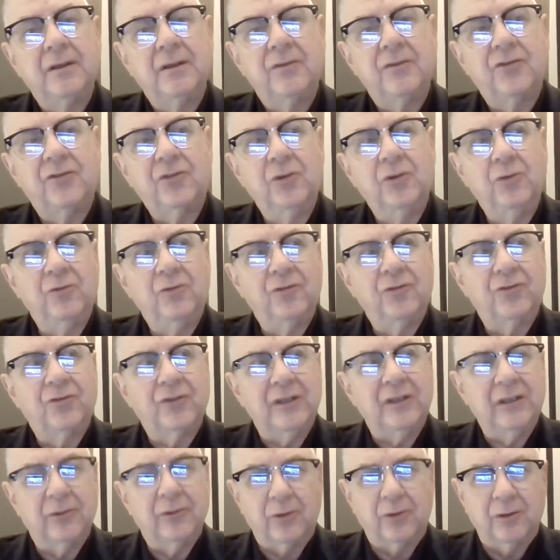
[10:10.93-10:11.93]
students,
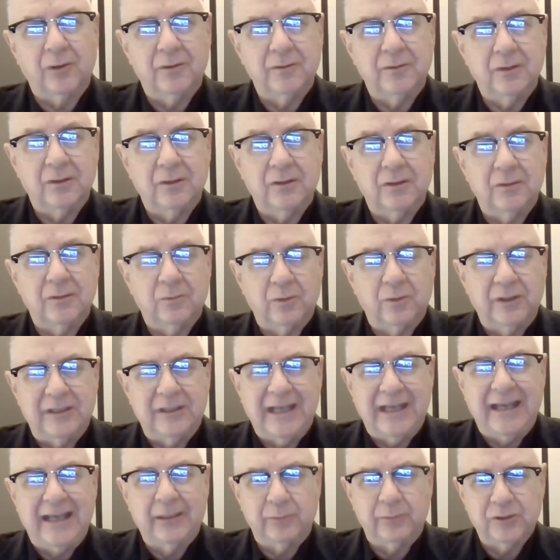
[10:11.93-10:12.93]
either the
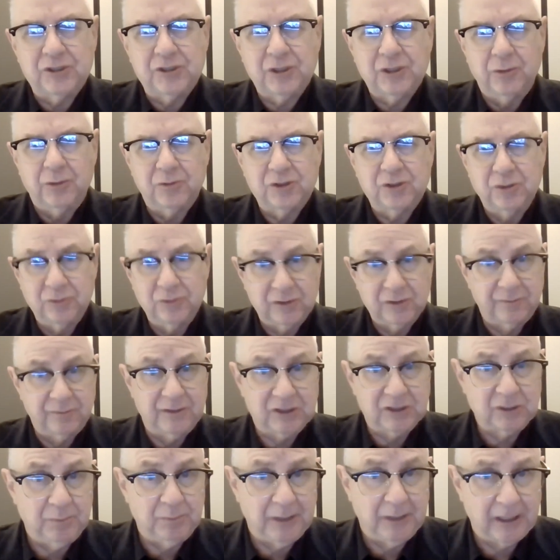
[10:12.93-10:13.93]
data would show students of
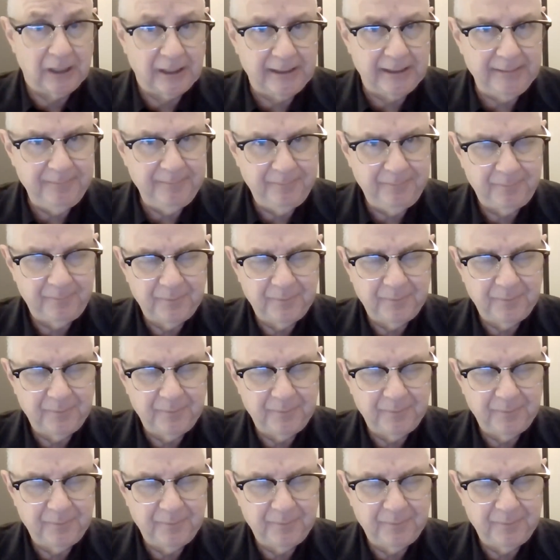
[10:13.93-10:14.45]
disability